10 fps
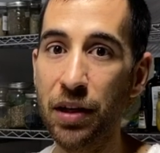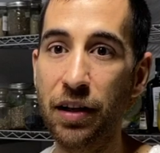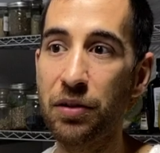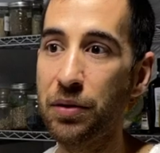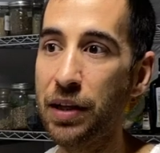I
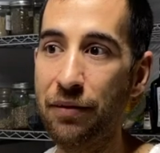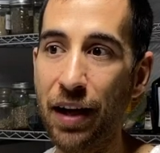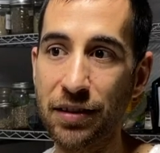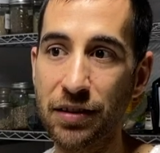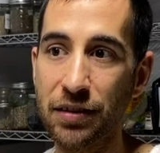don't really have
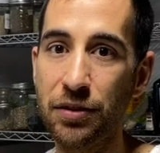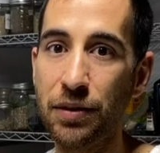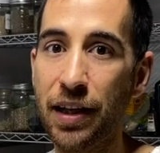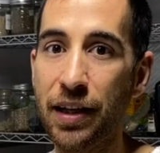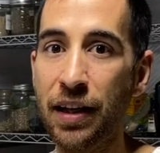access to
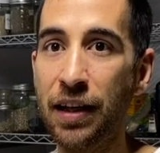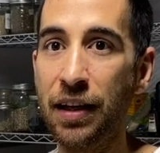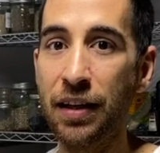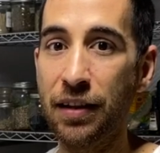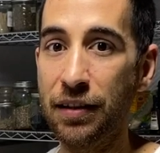like
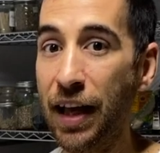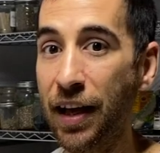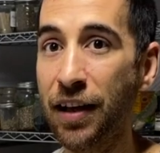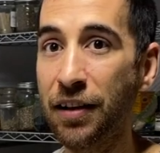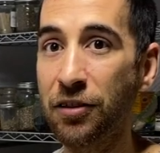land